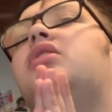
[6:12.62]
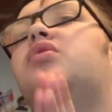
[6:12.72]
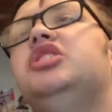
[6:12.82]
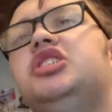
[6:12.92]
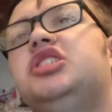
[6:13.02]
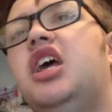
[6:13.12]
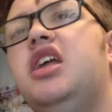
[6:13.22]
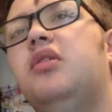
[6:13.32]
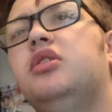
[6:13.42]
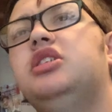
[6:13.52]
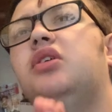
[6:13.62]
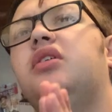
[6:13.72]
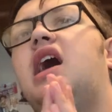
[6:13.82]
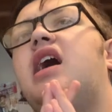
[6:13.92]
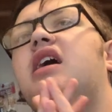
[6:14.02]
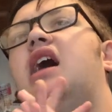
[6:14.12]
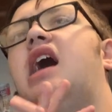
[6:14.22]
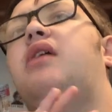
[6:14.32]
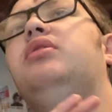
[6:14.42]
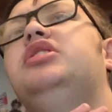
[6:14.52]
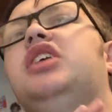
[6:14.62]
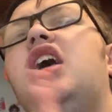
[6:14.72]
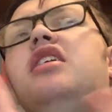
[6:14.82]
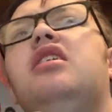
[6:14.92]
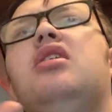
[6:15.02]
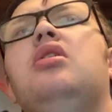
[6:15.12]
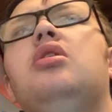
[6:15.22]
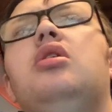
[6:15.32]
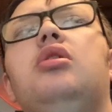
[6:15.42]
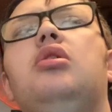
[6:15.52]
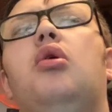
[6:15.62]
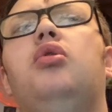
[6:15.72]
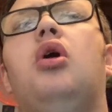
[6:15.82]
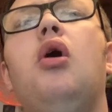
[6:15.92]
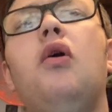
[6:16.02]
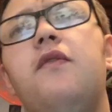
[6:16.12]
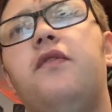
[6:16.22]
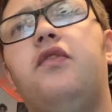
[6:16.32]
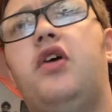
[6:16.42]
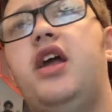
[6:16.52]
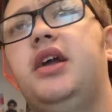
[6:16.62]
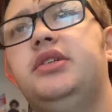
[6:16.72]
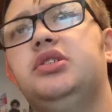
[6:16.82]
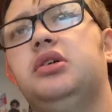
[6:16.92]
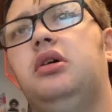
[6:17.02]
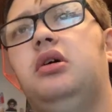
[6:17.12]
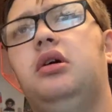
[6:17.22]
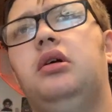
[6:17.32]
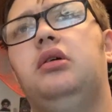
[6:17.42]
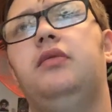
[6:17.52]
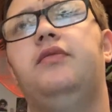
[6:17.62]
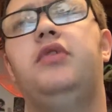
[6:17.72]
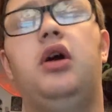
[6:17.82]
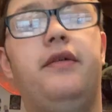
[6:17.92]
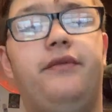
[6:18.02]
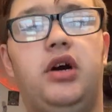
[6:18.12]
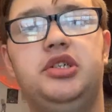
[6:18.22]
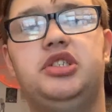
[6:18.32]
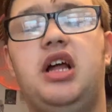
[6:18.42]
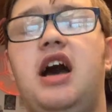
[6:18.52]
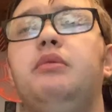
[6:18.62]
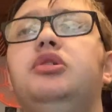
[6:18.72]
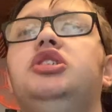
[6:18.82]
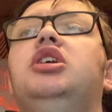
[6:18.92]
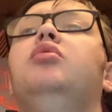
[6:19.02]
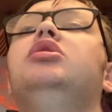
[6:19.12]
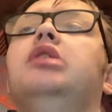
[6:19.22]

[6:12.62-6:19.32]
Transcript: Christine was okay. I would say Nicole Franzel for the first time, she was